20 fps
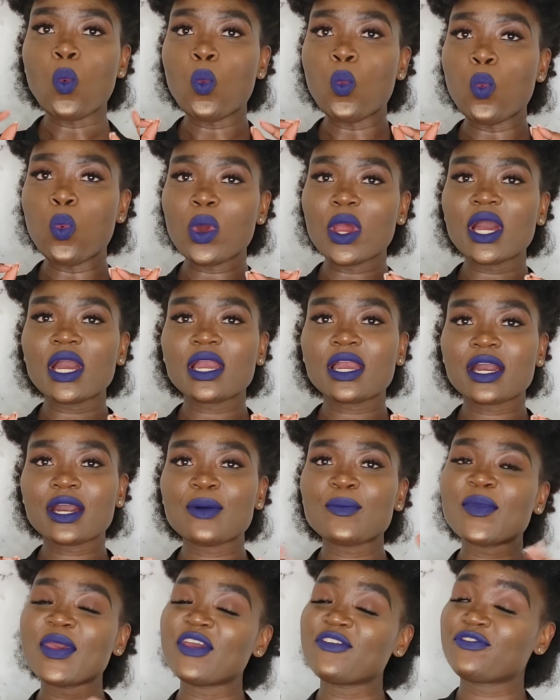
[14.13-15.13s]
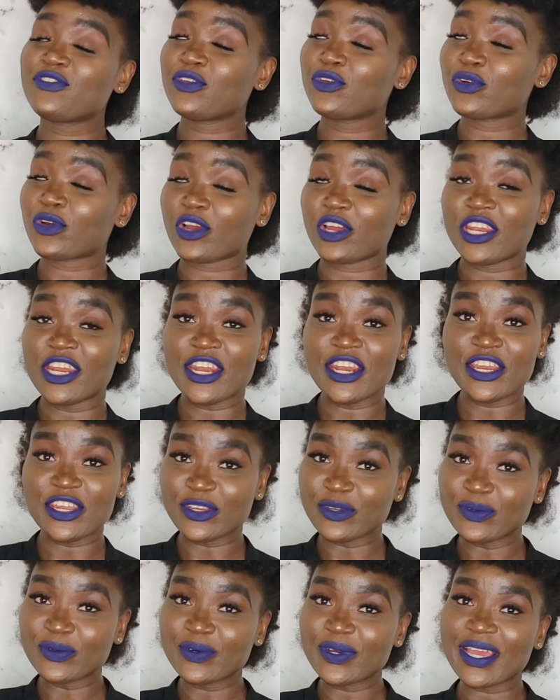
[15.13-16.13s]
Welcome if you are
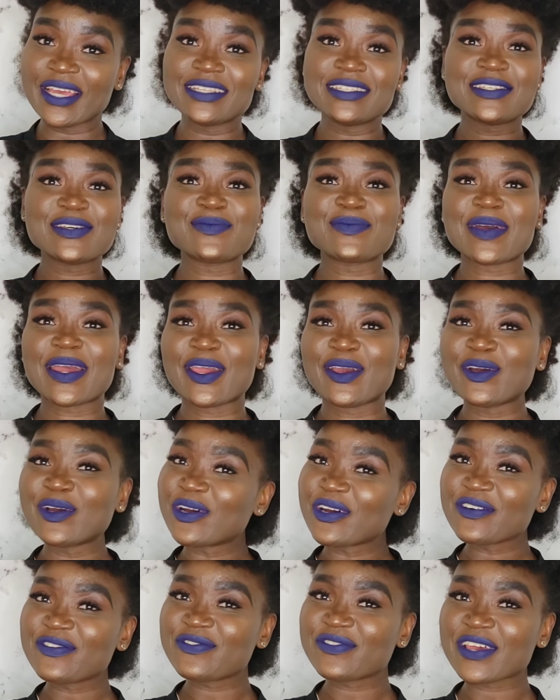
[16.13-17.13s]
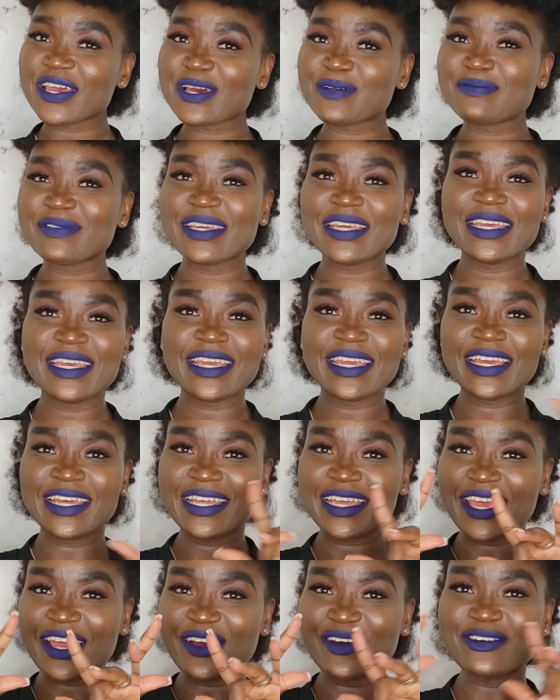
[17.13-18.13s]
new and to my old family,
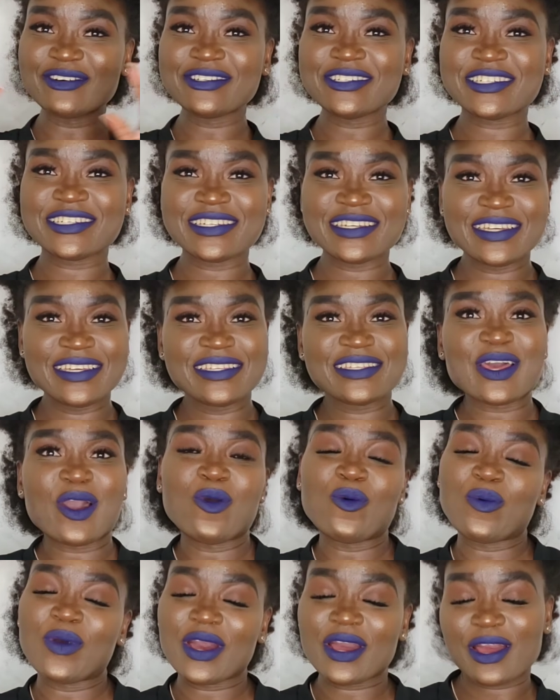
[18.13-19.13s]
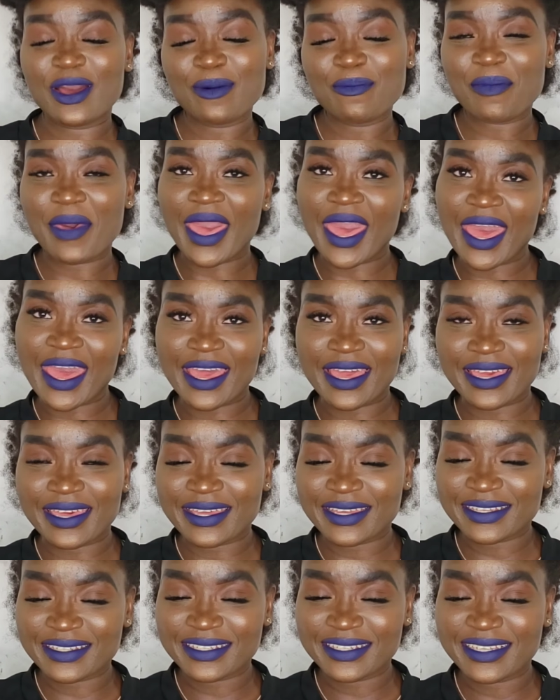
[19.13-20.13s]
OGs, welcome
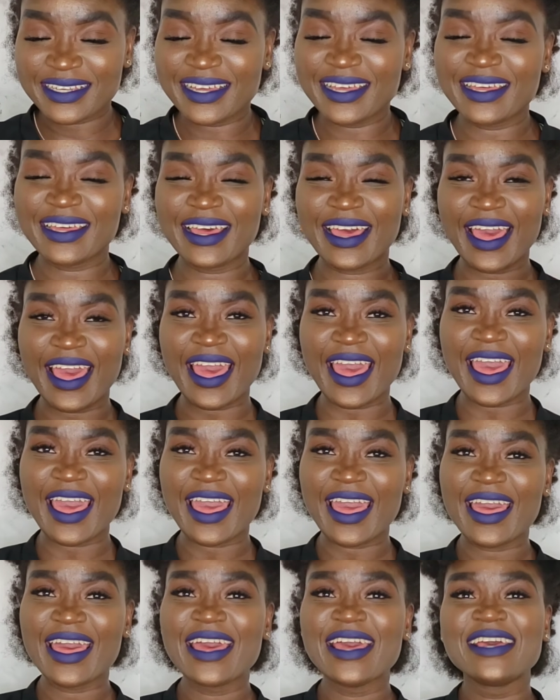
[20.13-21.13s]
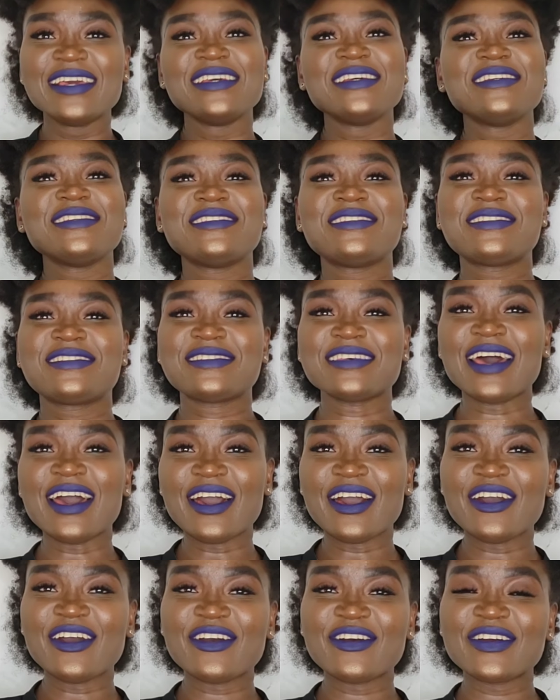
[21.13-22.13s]
back.
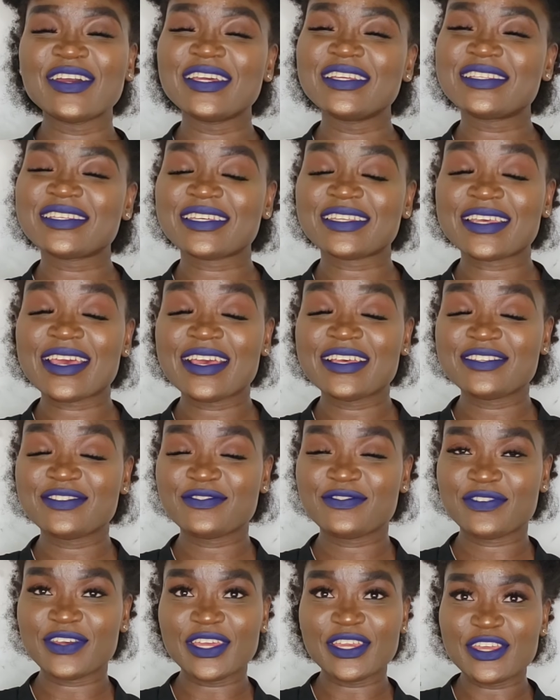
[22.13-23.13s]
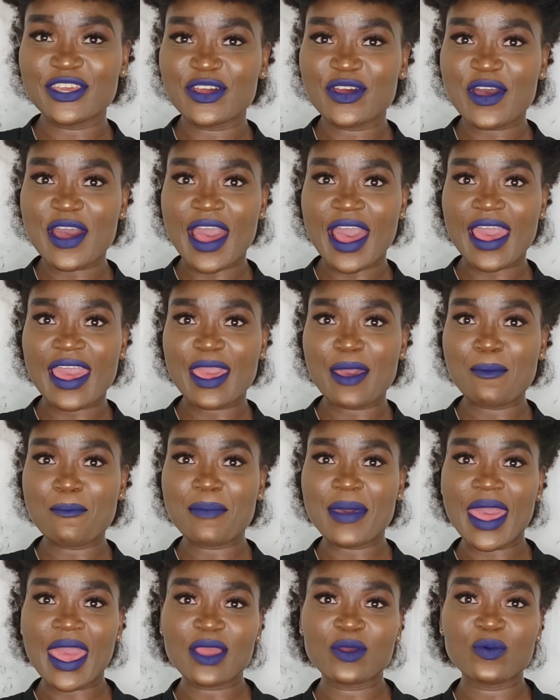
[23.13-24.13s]
So in today's video, I am
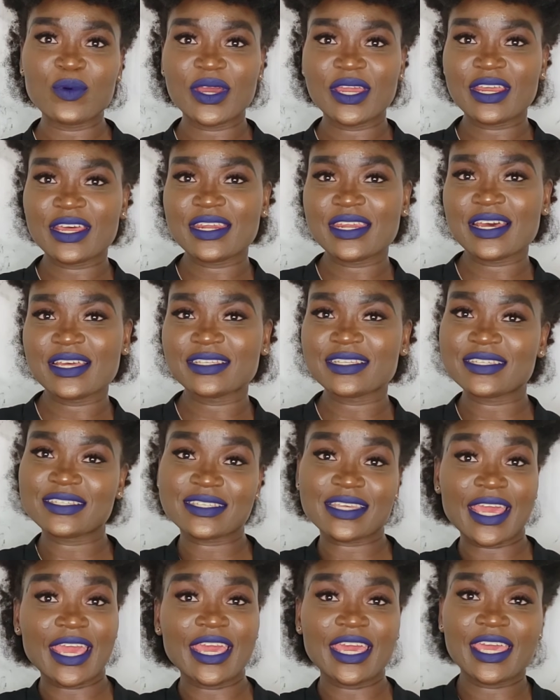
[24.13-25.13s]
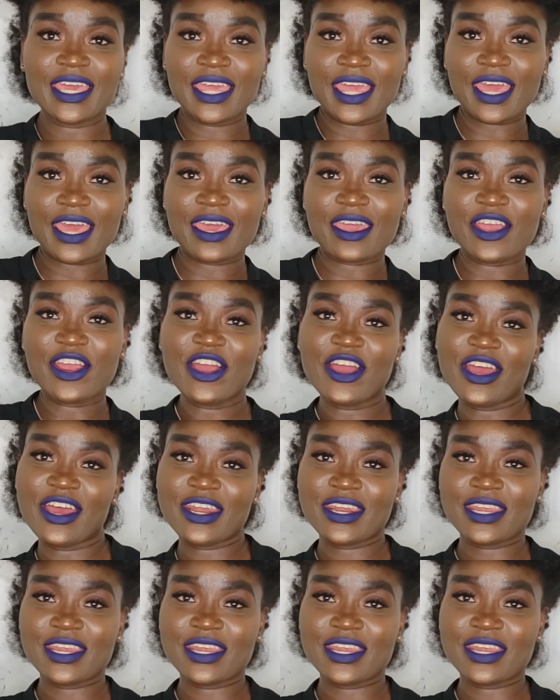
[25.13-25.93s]
back with another skincare.